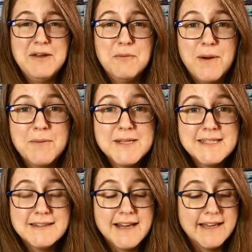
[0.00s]
And, what was
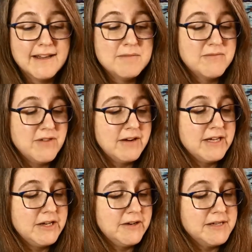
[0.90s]
it like? I'm
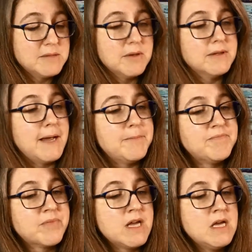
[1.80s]
very curious about that.
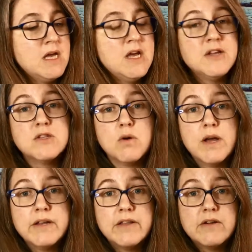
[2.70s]
So
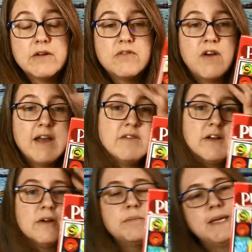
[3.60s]
another
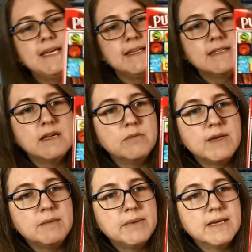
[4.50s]
500 piece that
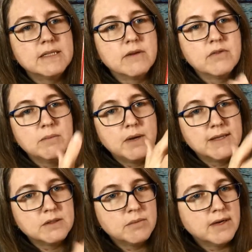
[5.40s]
we picked up from
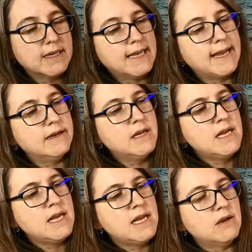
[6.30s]
Puzzle Bug again,
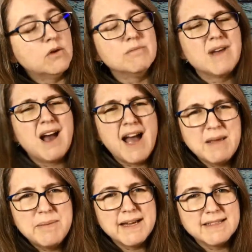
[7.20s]
or
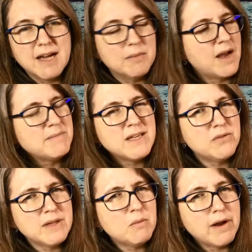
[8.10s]
I picked up. I'm the
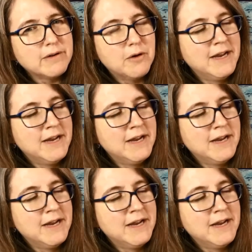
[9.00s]
only one